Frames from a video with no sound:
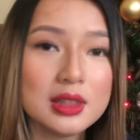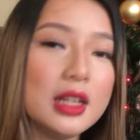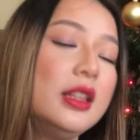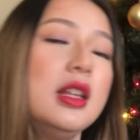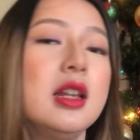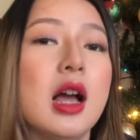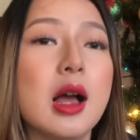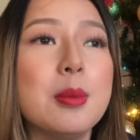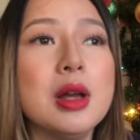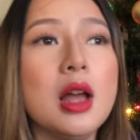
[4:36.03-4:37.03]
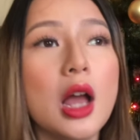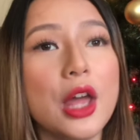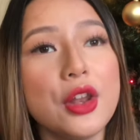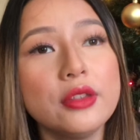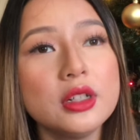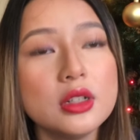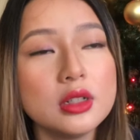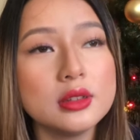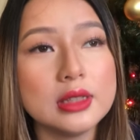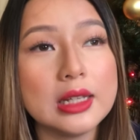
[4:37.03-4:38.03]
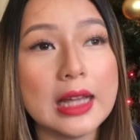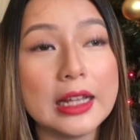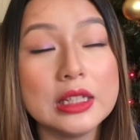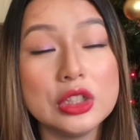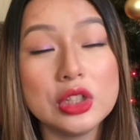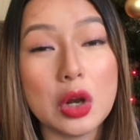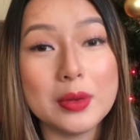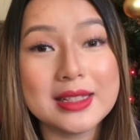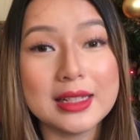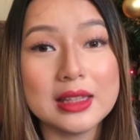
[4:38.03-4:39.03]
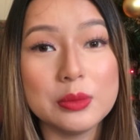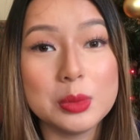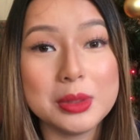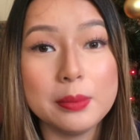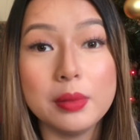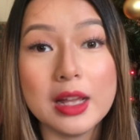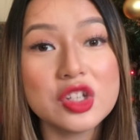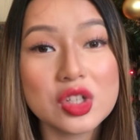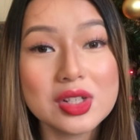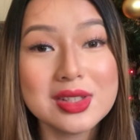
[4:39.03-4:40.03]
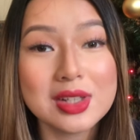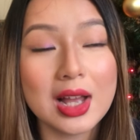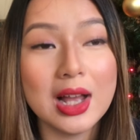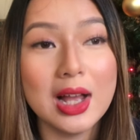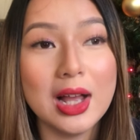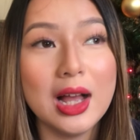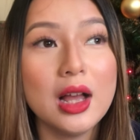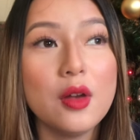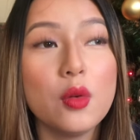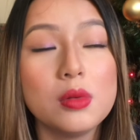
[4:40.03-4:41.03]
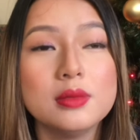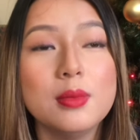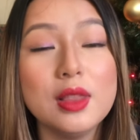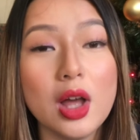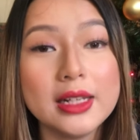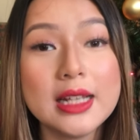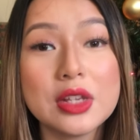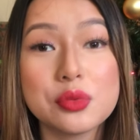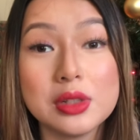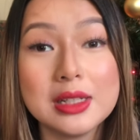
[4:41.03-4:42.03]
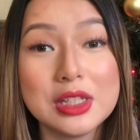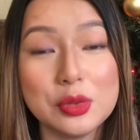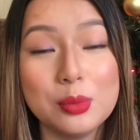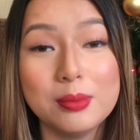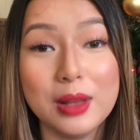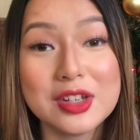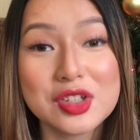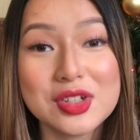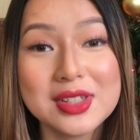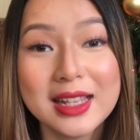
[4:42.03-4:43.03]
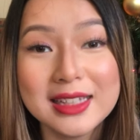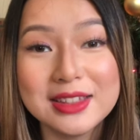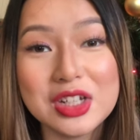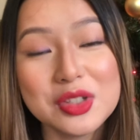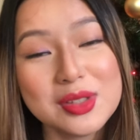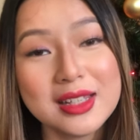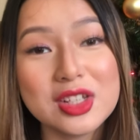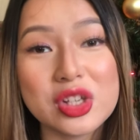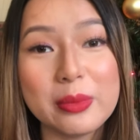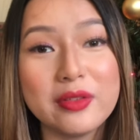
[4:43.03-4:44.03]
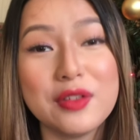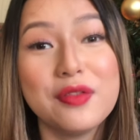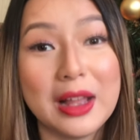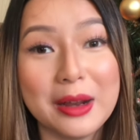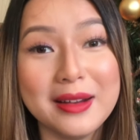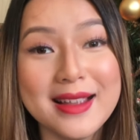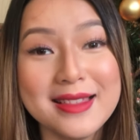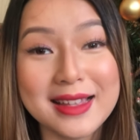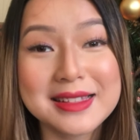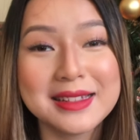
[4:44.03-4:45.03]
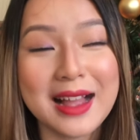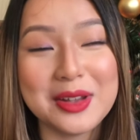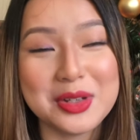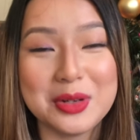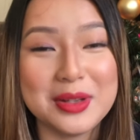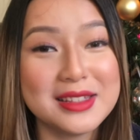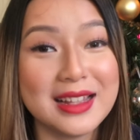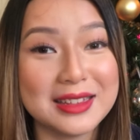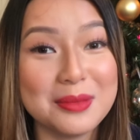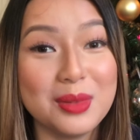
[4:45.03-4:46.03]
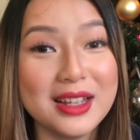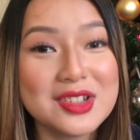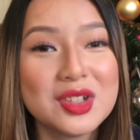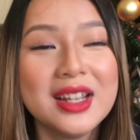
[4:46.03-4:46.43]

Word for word: And then um, another thing I, you could always get them would be blushes. Uh, Milani has really cute blushes. They're usually in the shape of a flower and that's how you know it's like the blush.